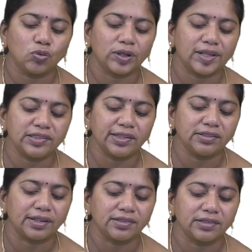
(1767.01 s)

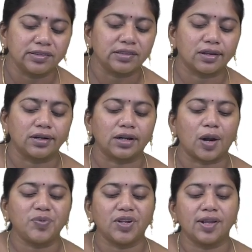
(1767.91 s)
Qss dash is the
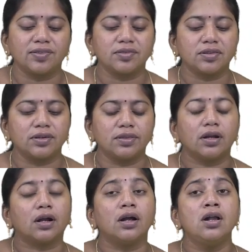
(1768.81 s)
trap charges at
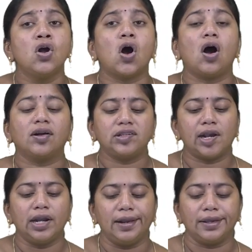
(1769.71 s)
the
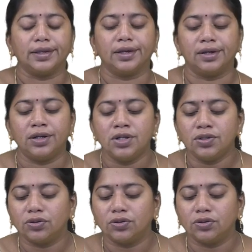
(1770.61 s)
oxide layer.